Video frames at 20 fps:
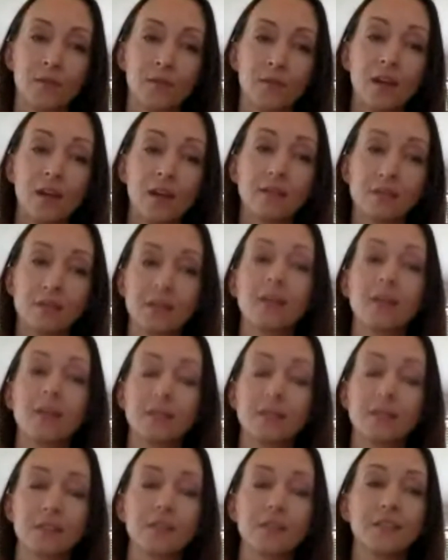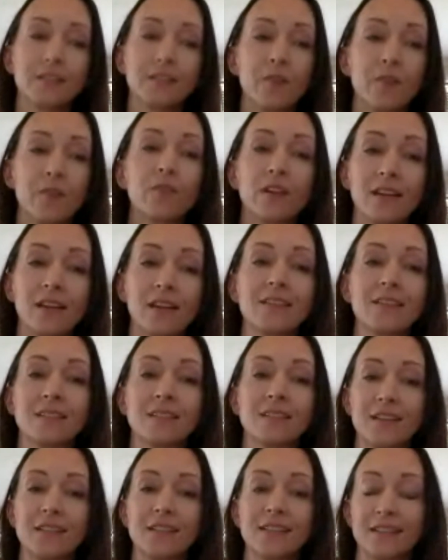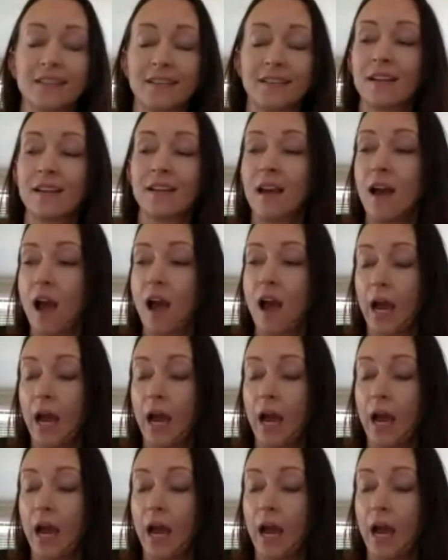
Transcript: That does actually sound really exciting.